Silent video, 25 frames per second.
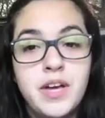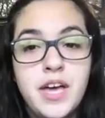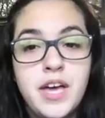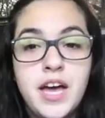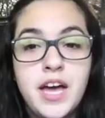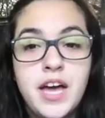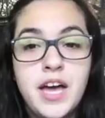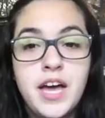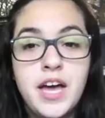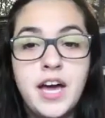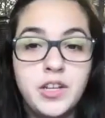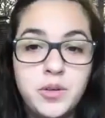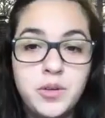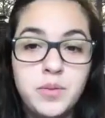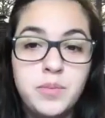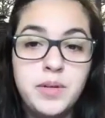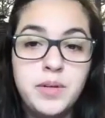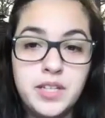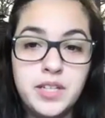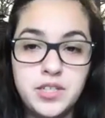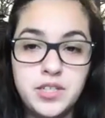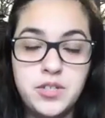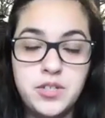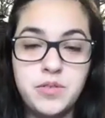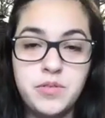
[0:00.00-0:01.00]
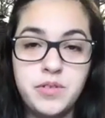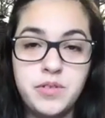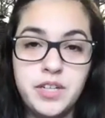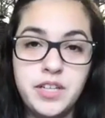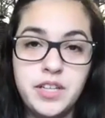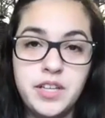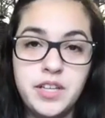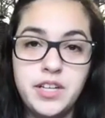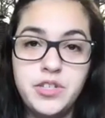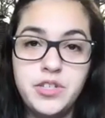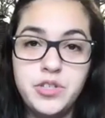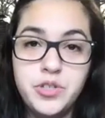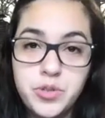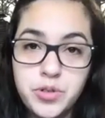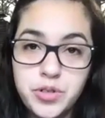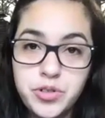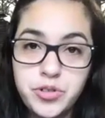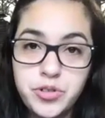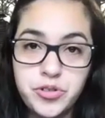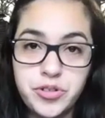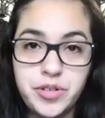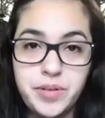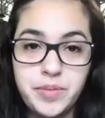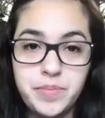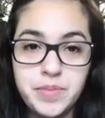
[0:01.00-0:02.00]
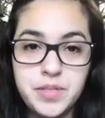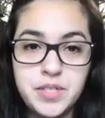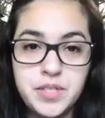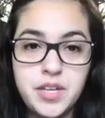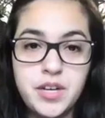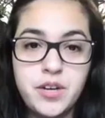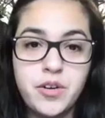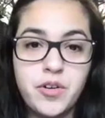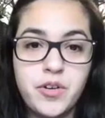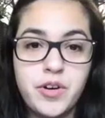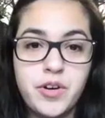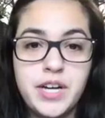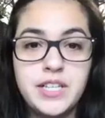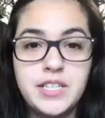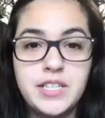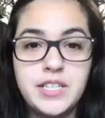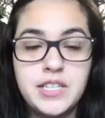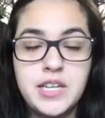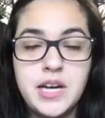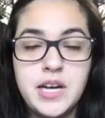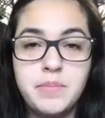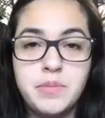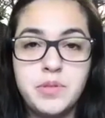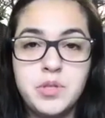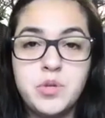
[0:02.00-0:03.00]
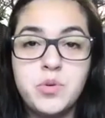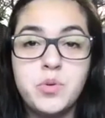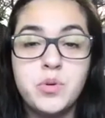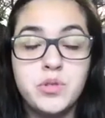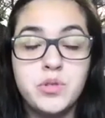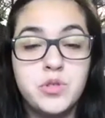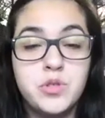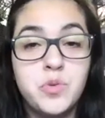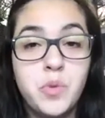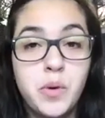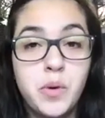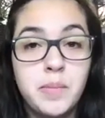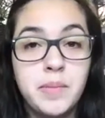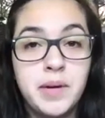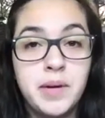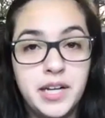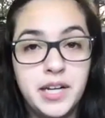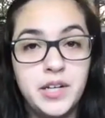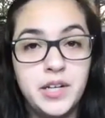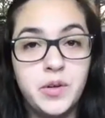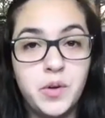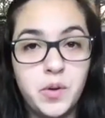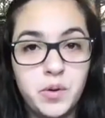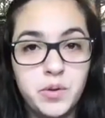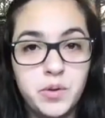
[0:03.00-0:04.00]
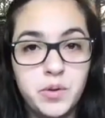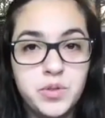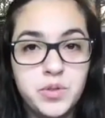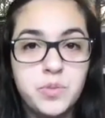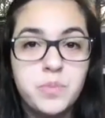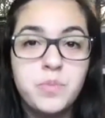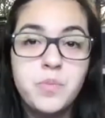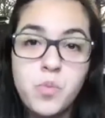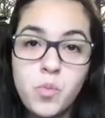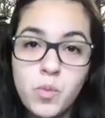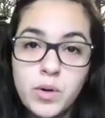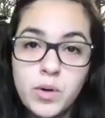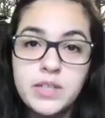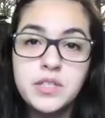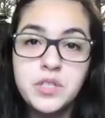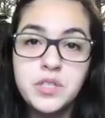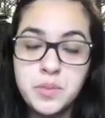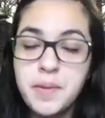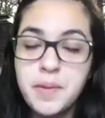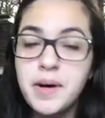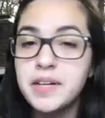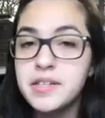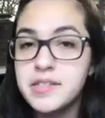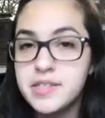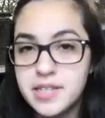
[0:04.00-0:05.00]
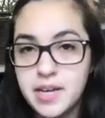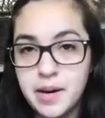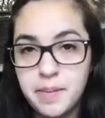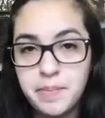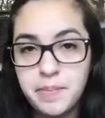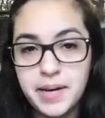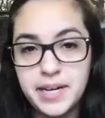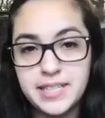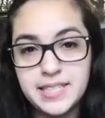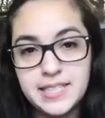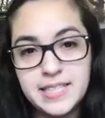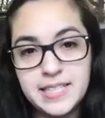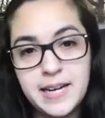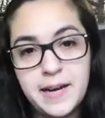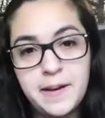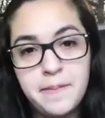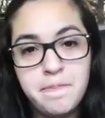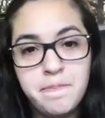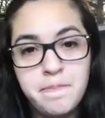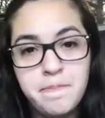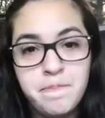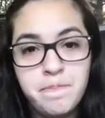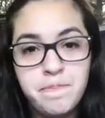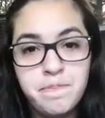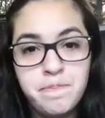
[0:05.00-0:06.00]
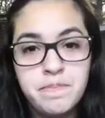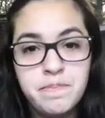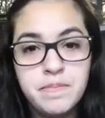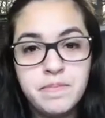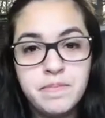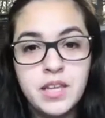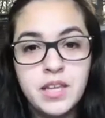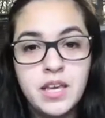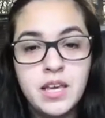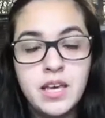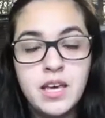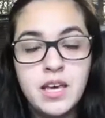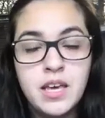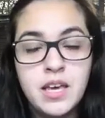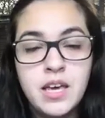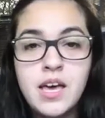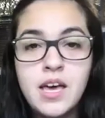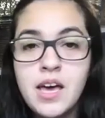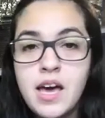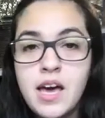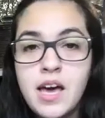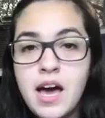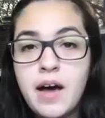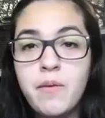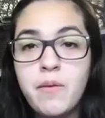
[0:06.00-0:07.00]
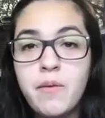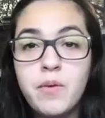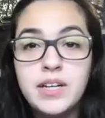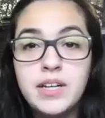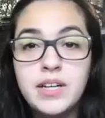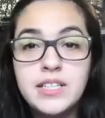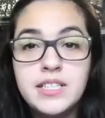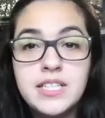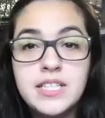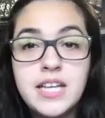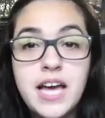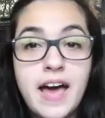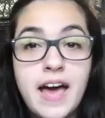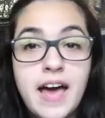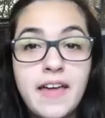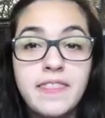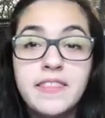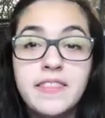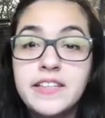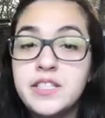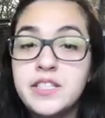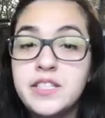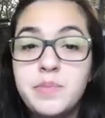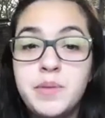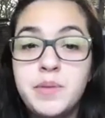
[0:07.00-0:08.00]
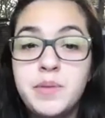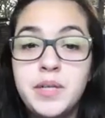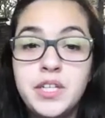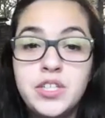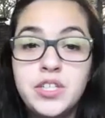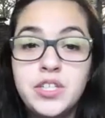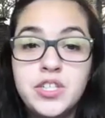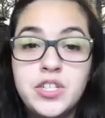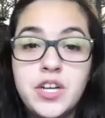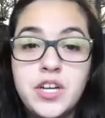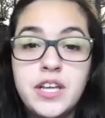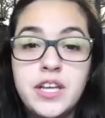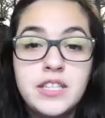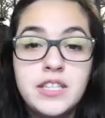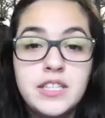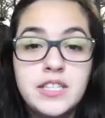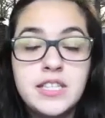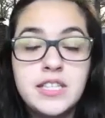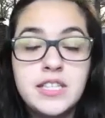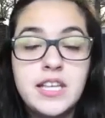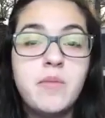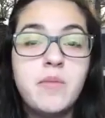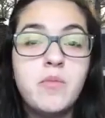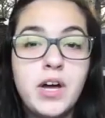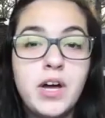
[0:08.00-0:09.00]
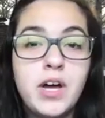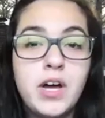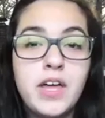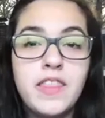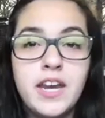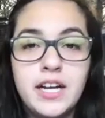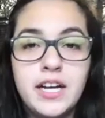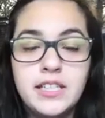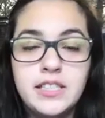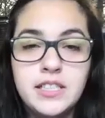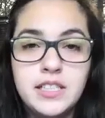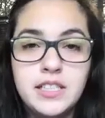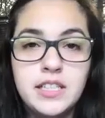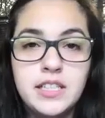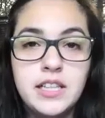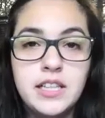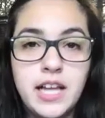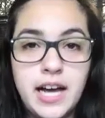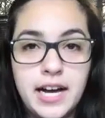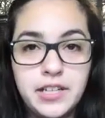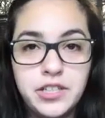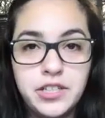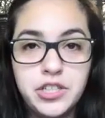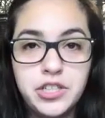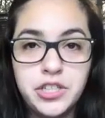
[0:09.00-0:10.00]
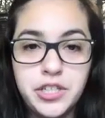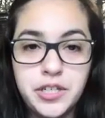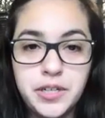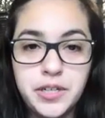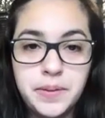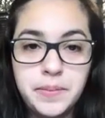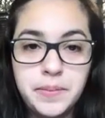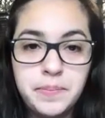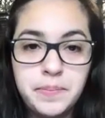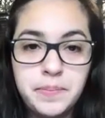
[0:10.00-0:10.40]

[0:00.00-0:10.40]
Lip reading: and you begin to realize your dreams and create steps towards your many goals, one small step at a time. I want to end this speech in the same way that I did last year,